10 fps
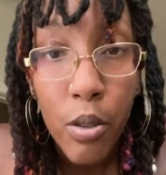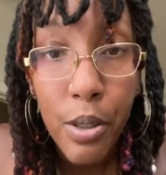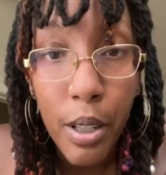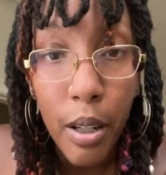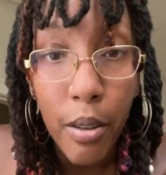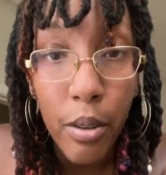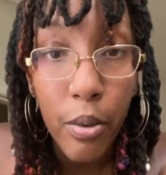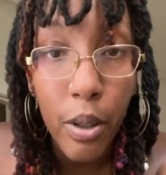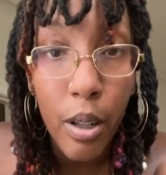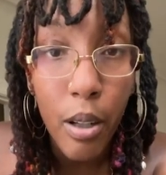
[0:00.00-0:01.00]
You said
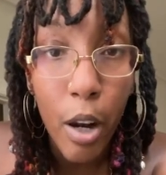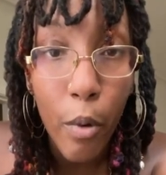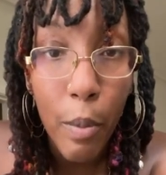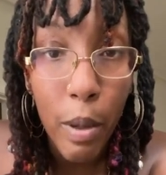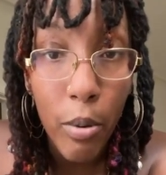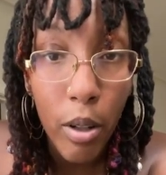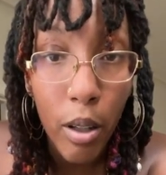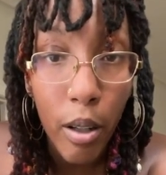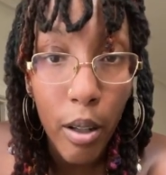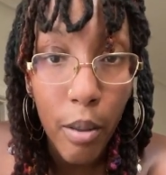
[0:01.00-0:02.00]
you've heard a lot of white people
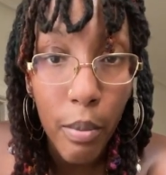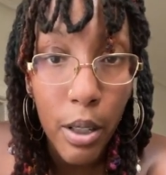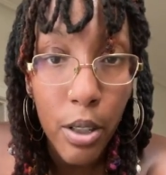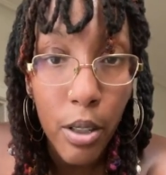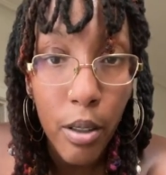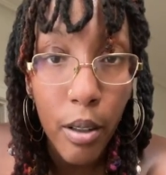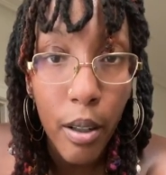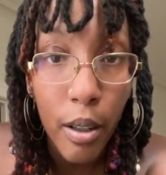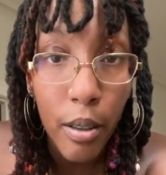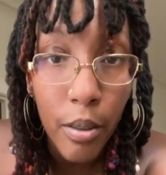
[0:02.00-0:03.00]
online mention
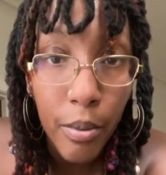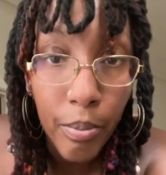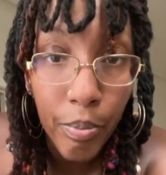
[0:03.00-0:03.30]
that